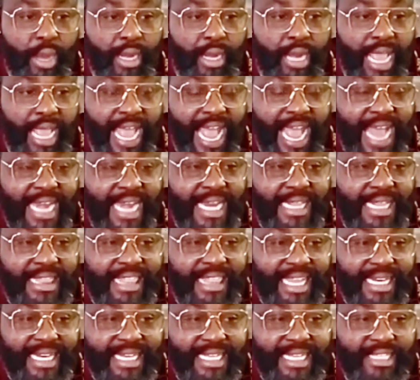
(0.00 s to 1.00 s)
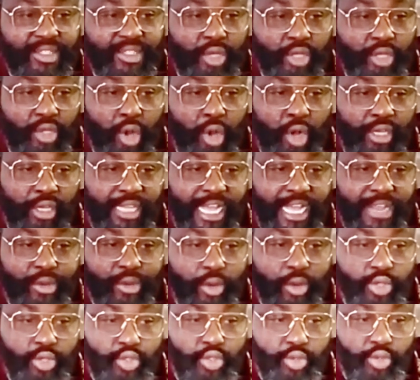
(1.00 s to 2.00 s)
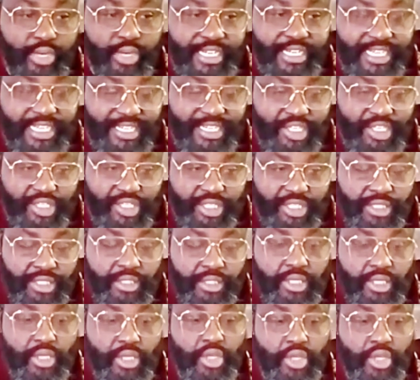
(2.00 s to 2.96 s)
anything is not under your jurisdiction,